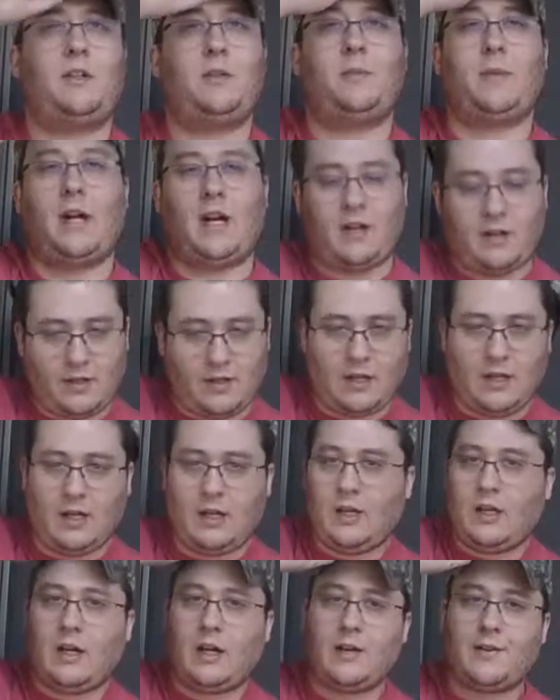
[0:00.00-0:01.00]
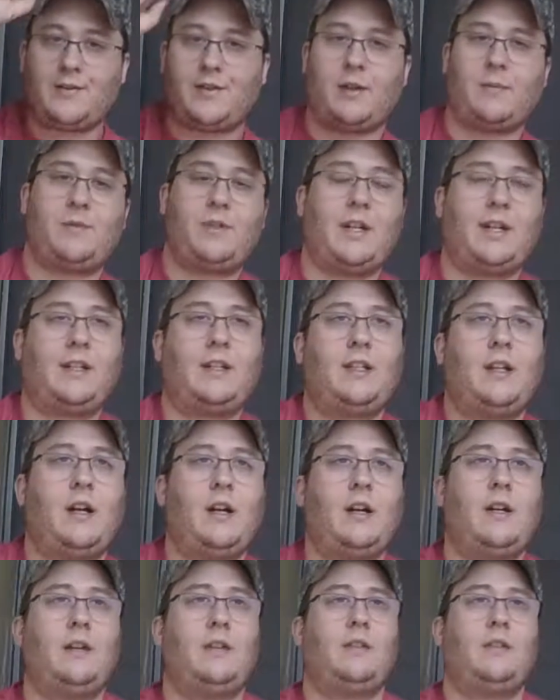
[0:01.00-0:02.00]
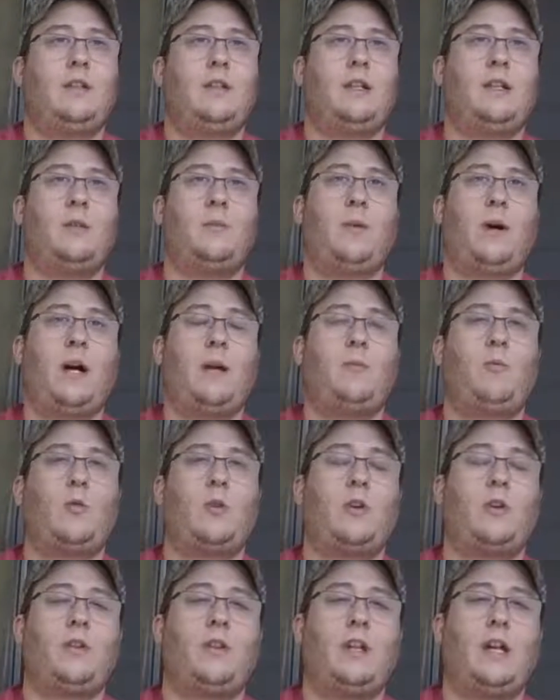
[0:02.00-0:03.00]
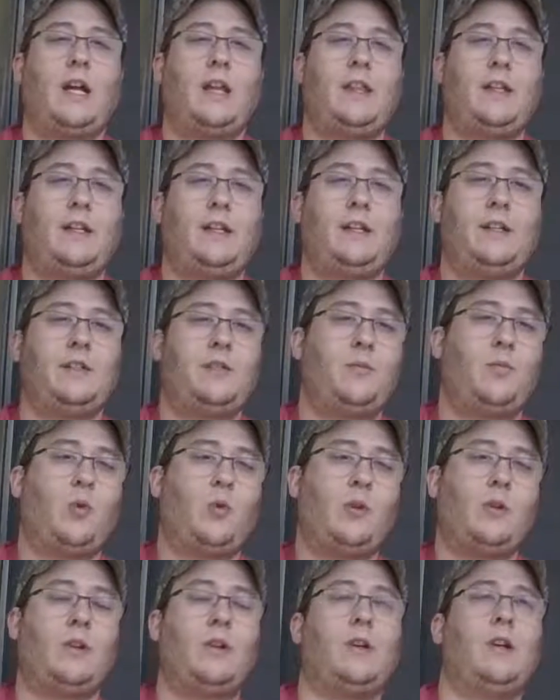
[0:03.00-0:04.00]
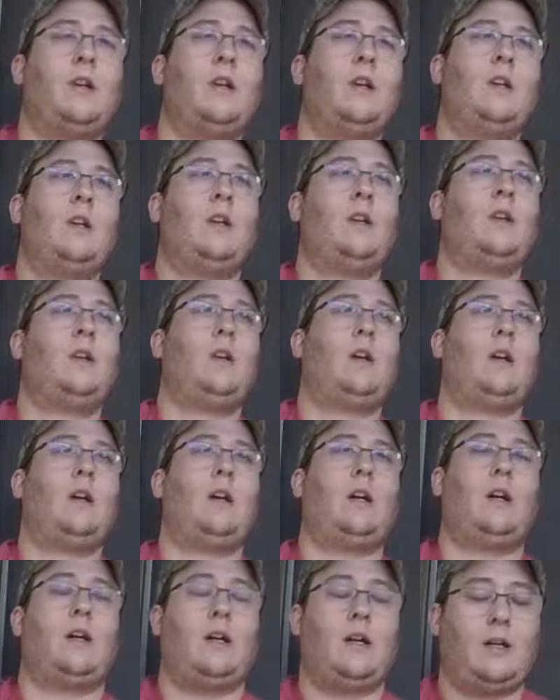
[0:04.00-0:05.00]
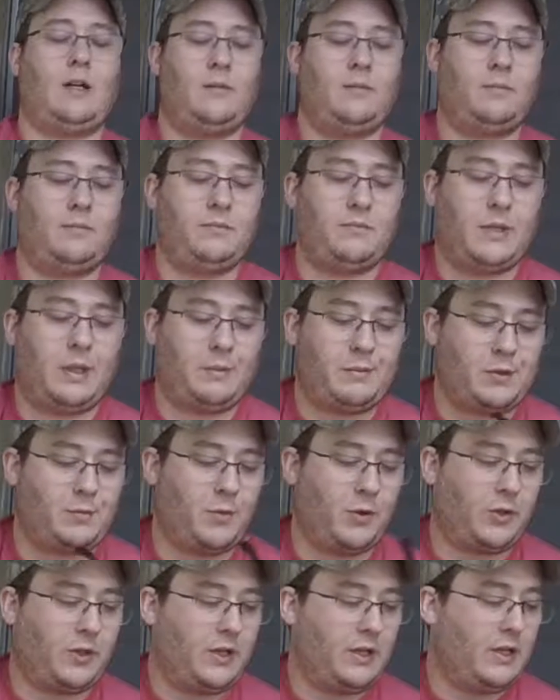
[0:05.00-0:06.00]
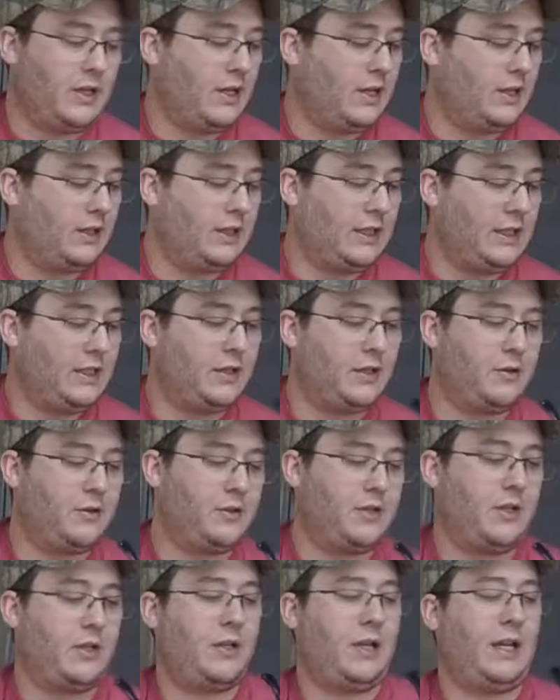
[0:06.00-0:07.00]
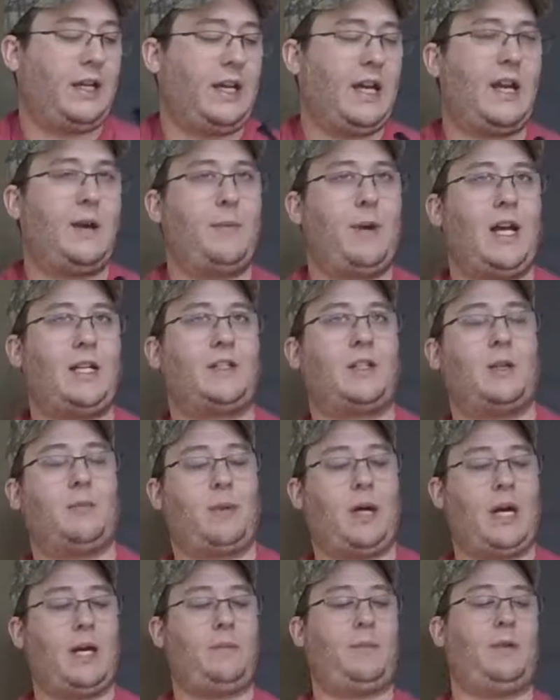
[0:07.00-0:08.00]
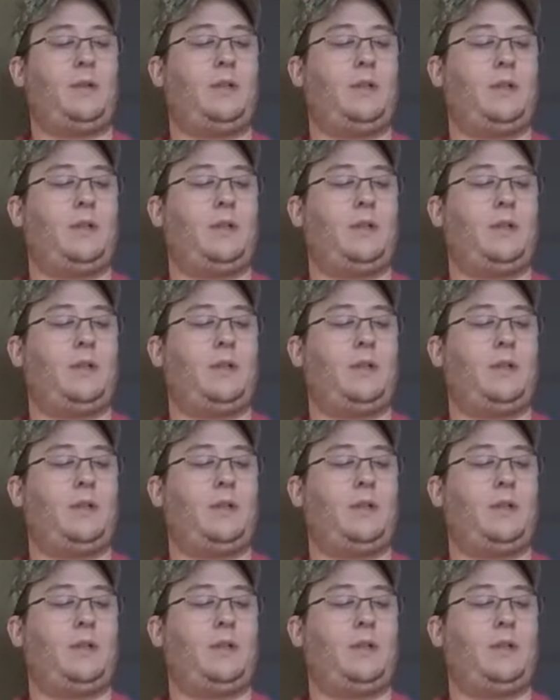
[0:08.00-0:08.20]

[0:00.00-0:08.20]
to you about a subject in the pipe world that I think is important. I'm smoking a Leonosa, like kind of basket pipe.